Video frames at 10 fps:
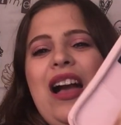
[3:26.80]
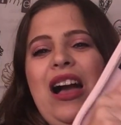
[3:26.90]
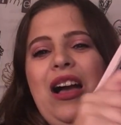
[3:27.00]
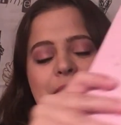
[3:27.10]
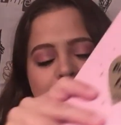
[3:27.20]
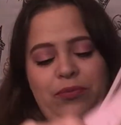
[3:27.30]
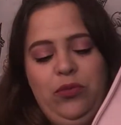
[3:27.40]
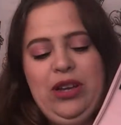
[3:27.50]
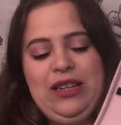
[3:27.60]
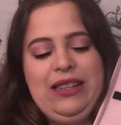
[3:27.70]
um,
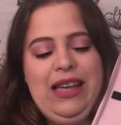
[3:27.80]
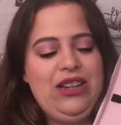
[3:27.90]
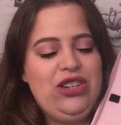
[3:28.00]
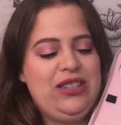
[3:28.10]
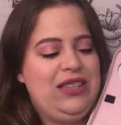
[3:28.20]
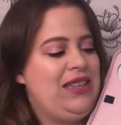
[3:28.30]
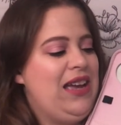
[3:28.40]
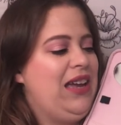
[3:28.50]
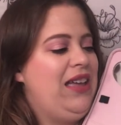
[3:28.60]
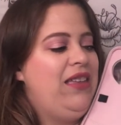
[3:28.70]
we'll get to that in just a
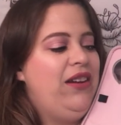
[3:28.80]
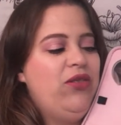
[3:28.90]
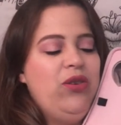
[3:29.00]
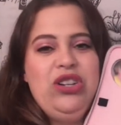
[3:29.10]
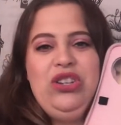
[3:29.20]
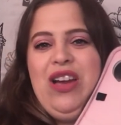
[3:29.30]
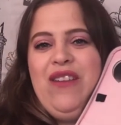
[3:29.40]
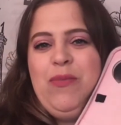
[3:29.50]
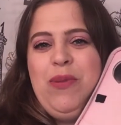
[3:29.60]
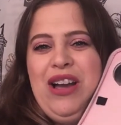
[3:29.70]
second. And then of course you
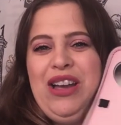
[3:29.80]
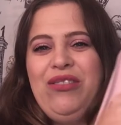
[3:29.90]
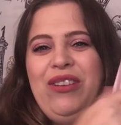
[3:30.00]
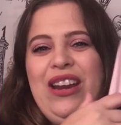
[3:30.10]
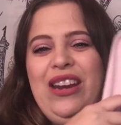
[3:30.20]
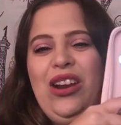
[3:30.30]
have a pocket right